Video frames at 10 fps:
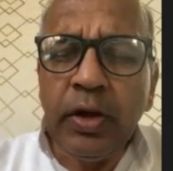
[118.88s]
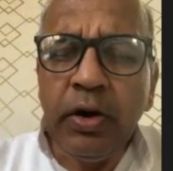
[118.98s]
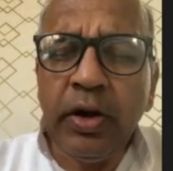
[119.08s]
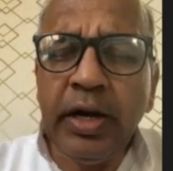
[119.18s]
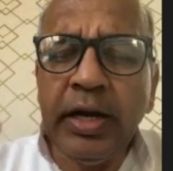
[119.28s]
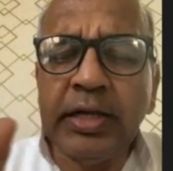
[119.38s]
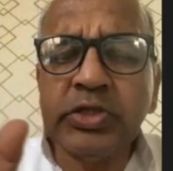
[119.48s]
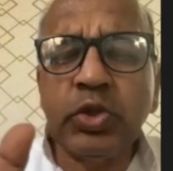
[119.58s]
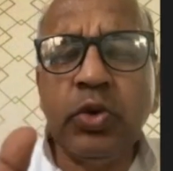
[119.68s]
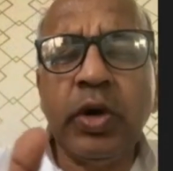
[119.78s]
or it
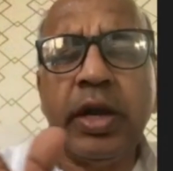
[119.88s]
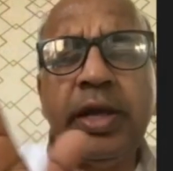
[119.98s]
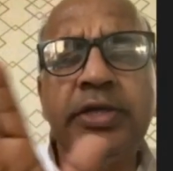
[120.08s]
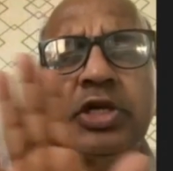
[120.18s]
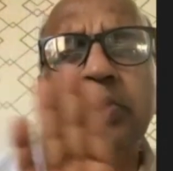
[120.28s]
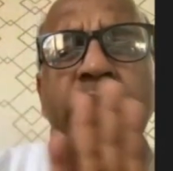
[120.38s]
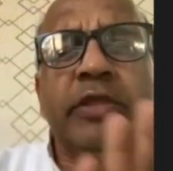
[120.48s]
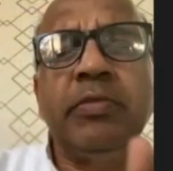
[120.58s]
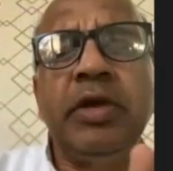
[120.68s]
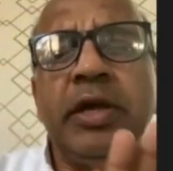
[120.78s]
has no connection with
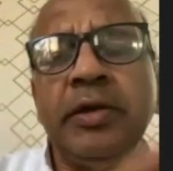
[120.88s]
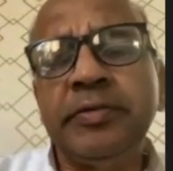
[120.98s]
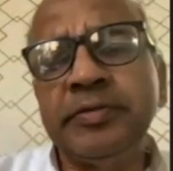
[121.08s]
me?